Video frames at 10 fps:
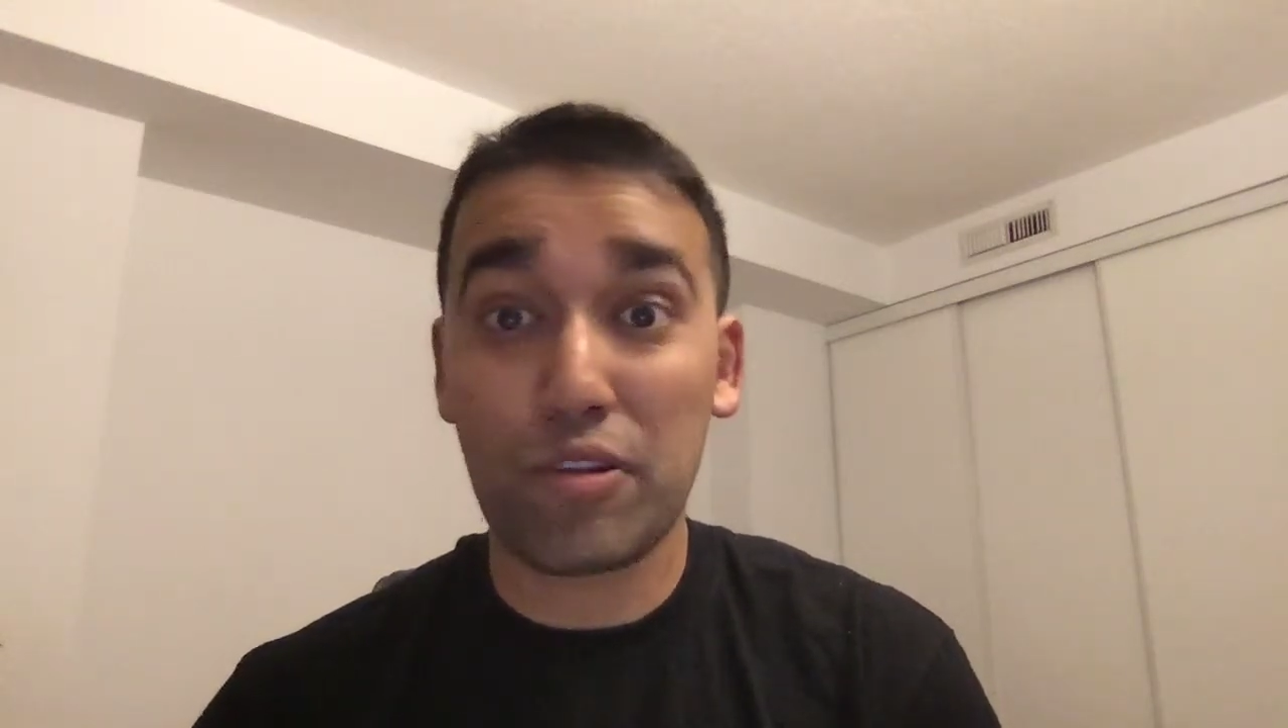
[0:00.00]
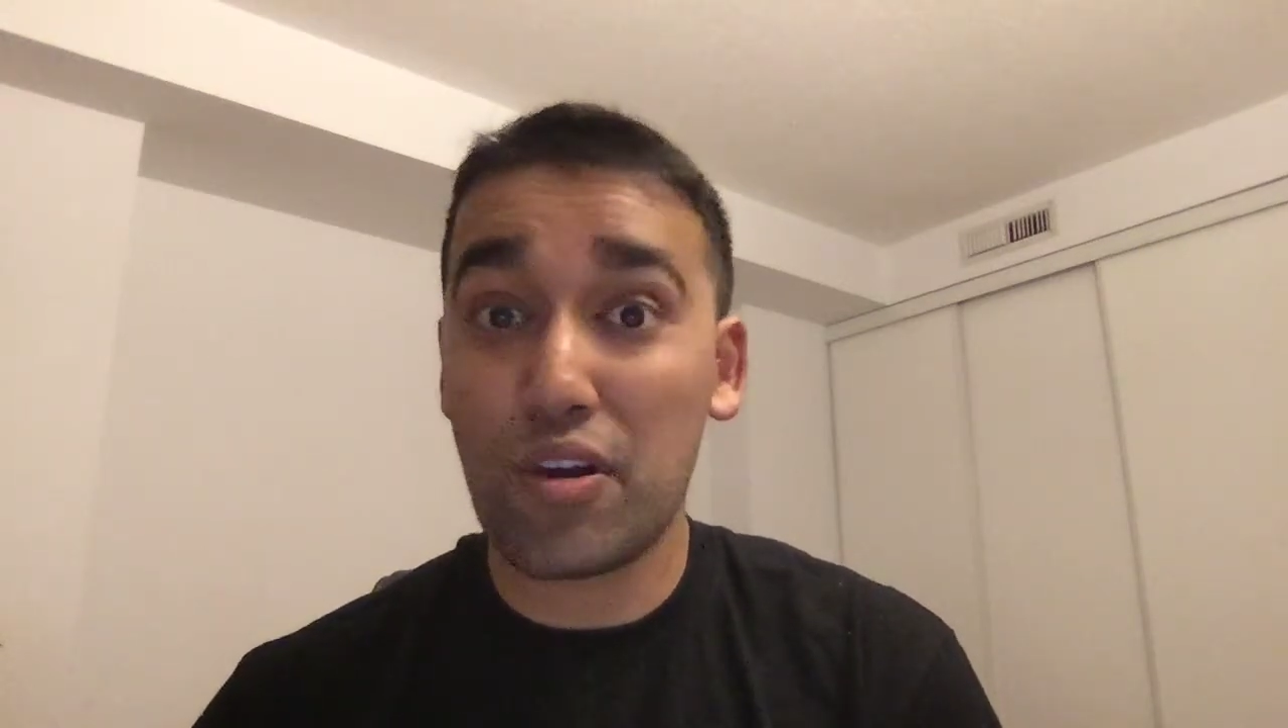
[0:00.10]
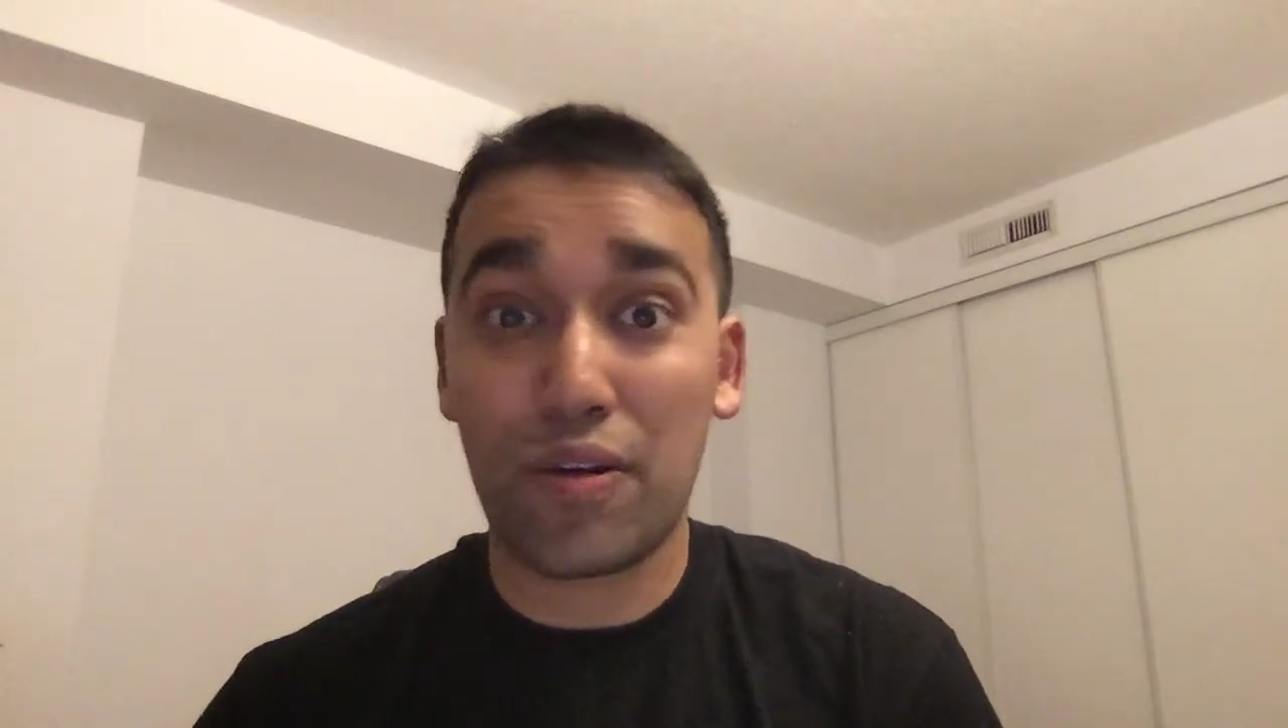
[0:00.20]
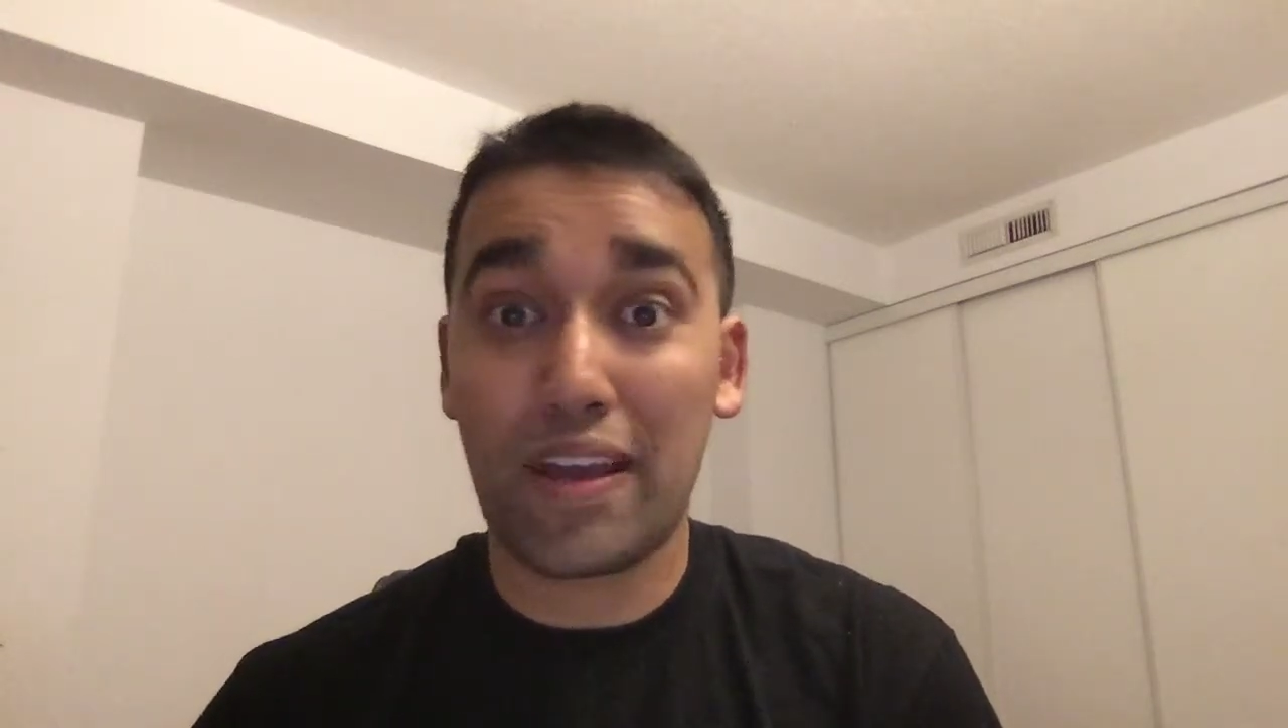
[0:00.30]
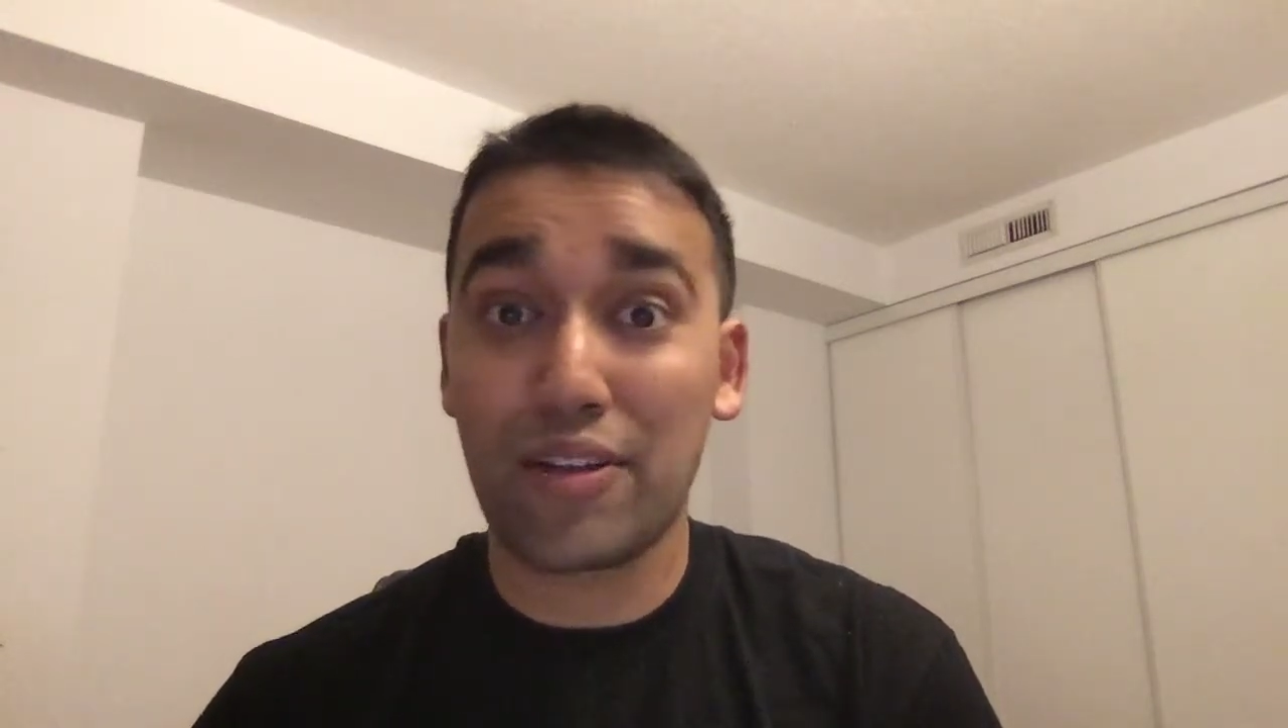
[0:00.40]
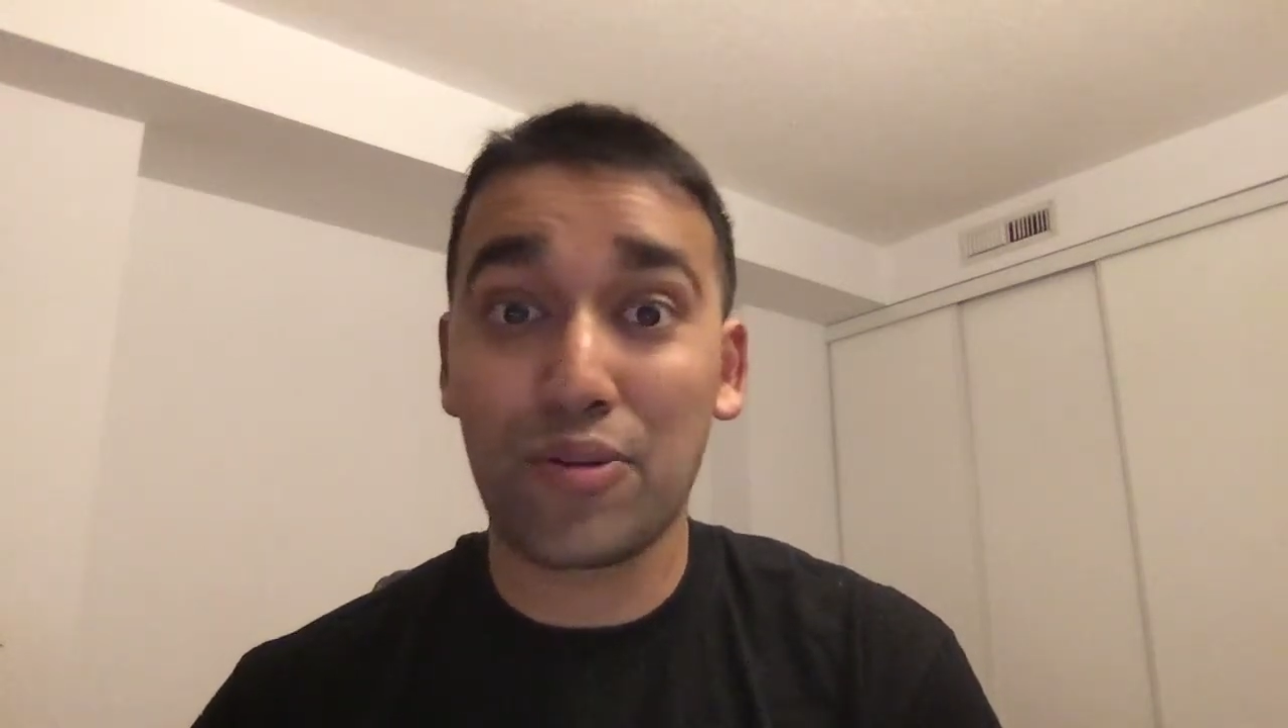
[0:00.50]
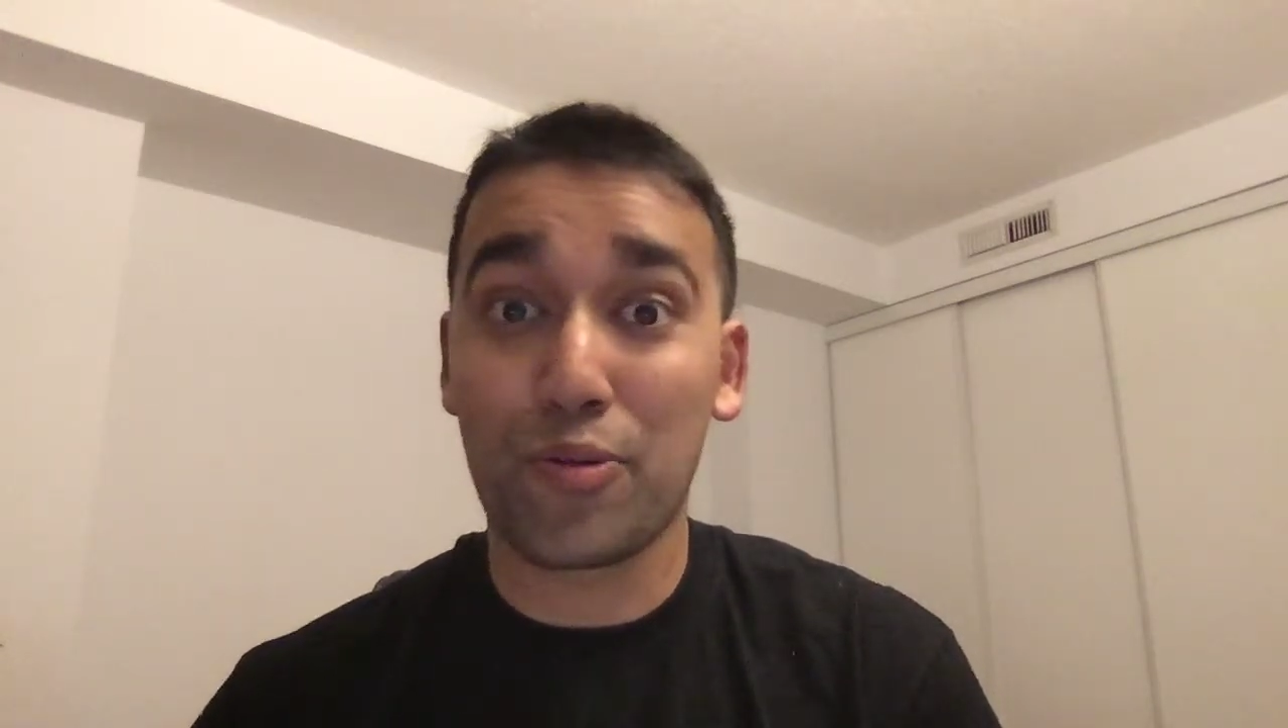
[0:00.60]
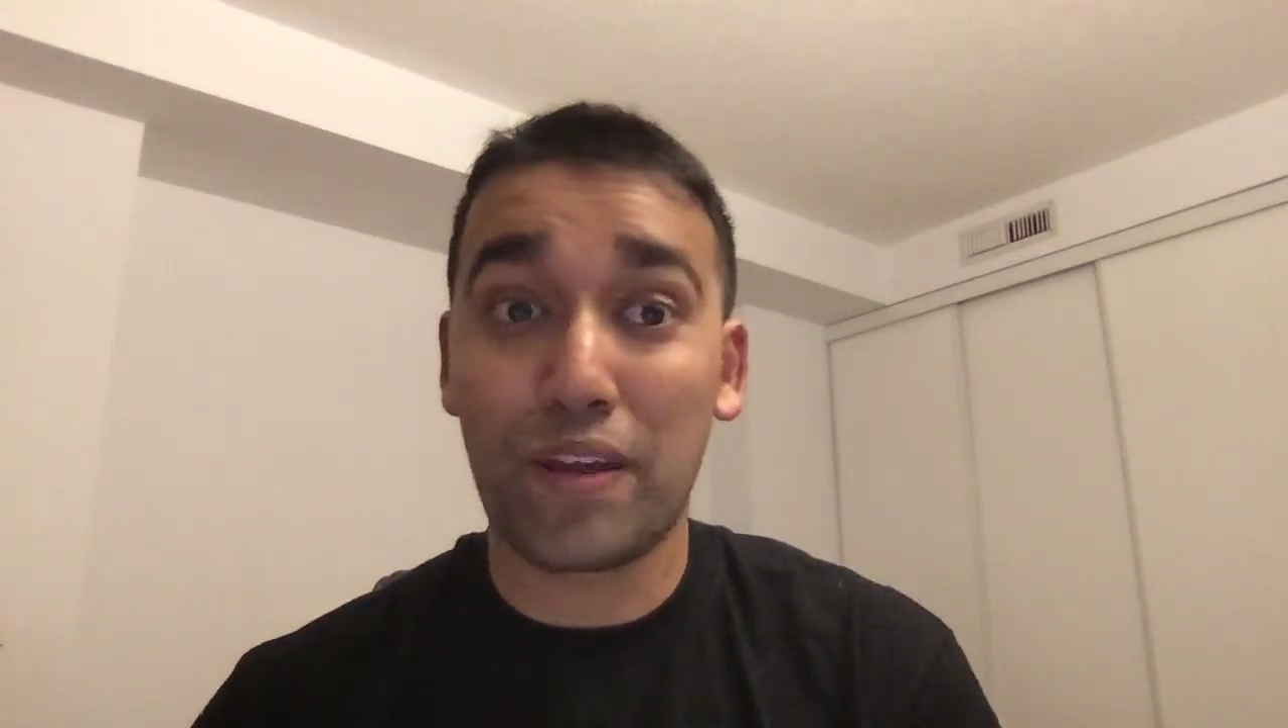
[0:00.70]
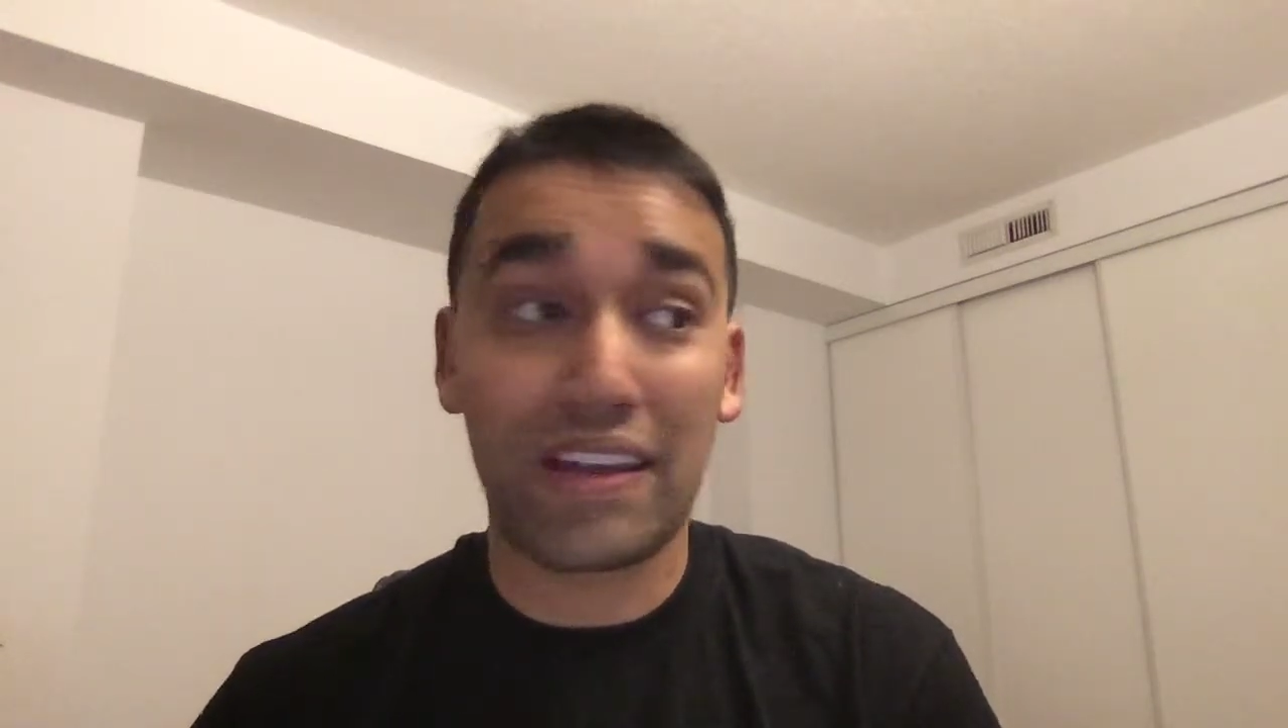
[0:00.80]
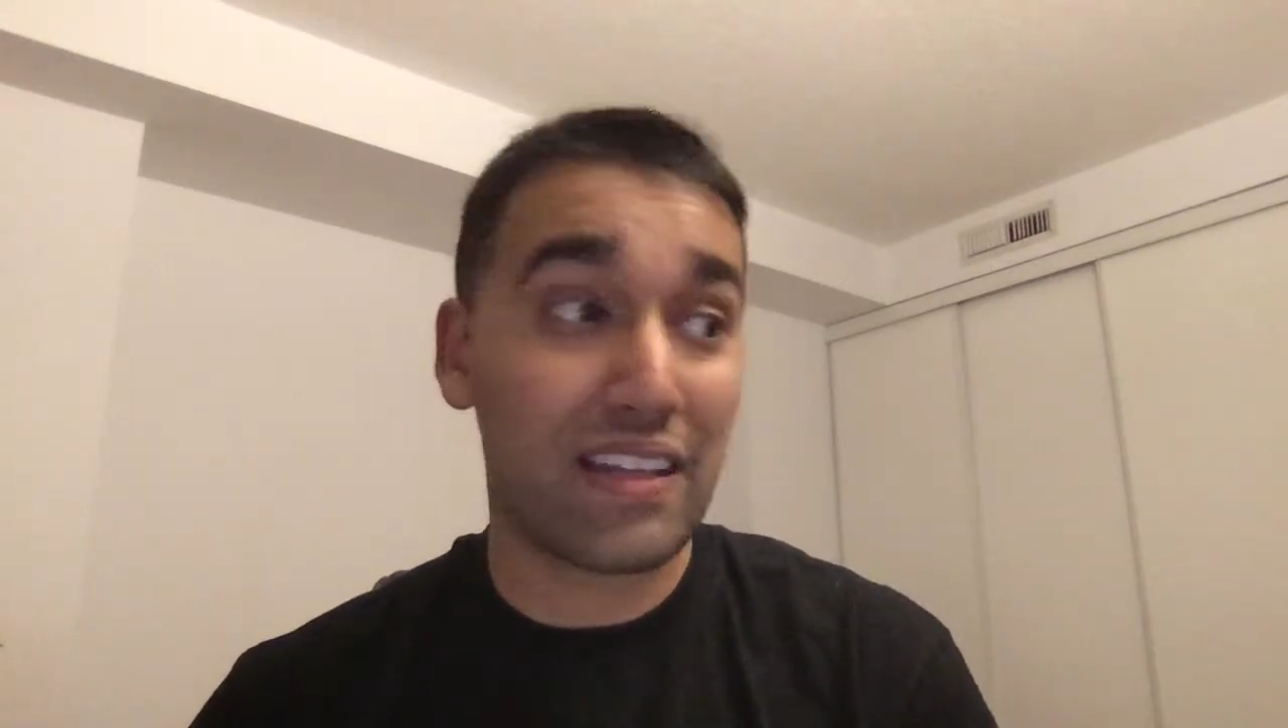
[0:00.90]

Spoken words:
not getting no ring